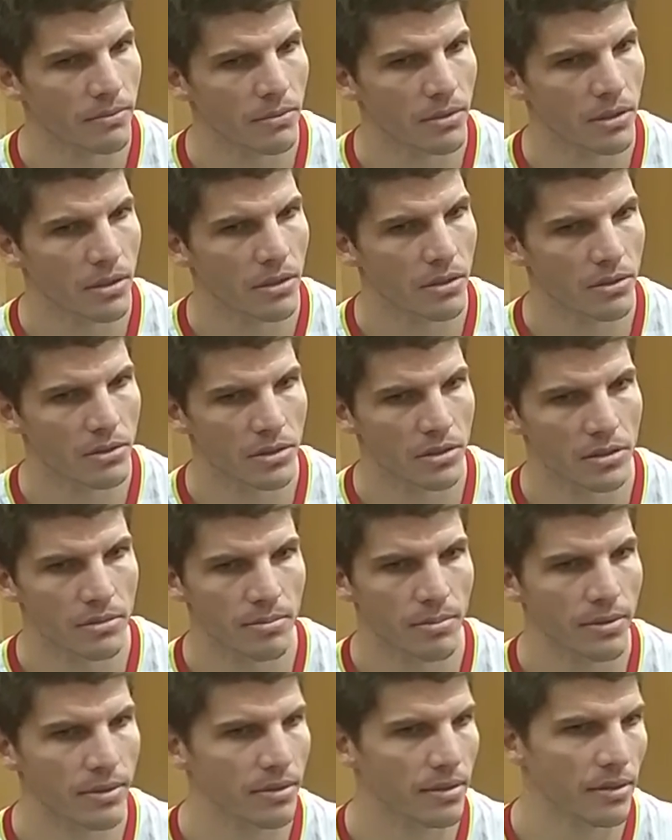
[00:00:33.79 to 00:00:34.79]
You know, it's
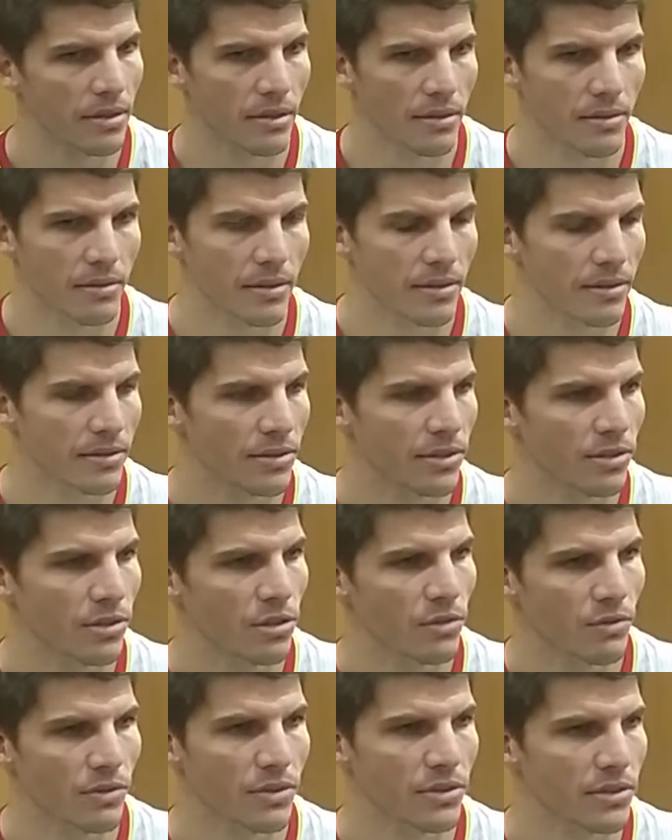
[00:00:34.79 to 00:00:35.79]
just the you know the
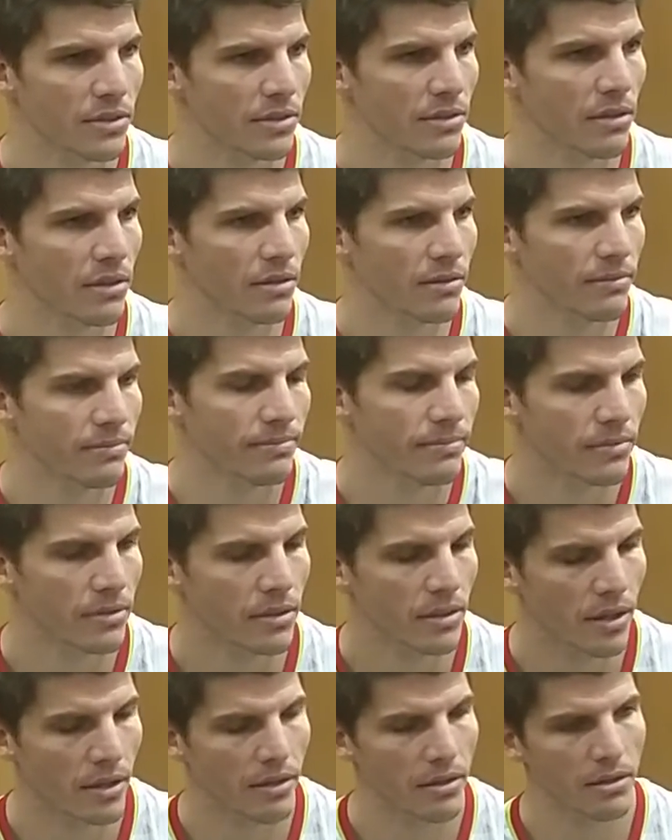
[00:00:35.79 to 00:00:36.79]
turnovers
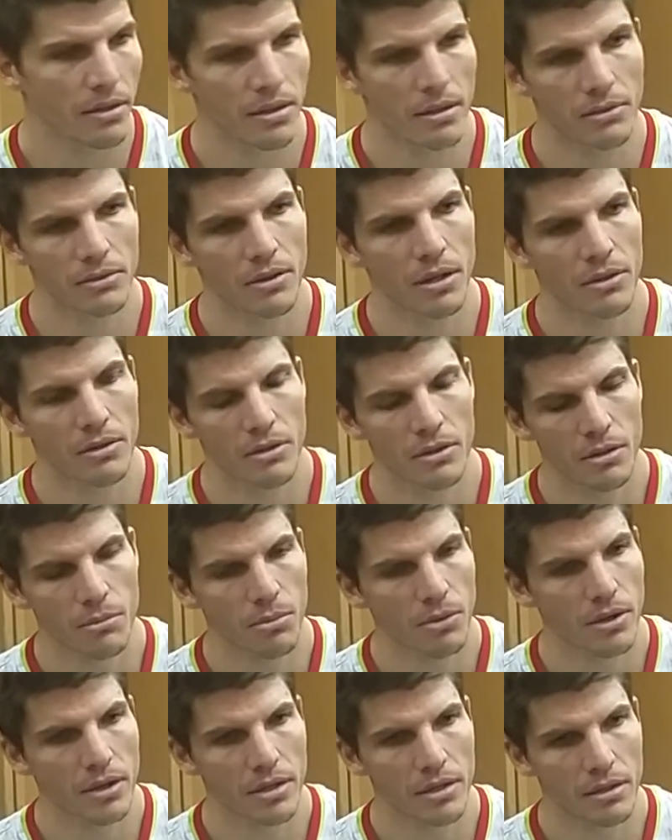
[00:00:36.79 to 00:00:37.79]
out on the
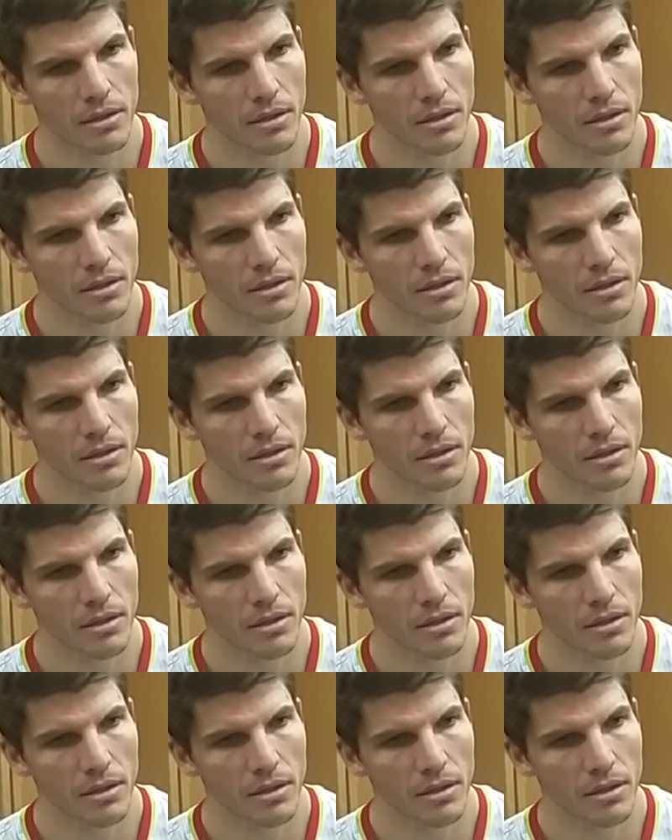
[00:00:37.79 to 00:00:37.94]
break.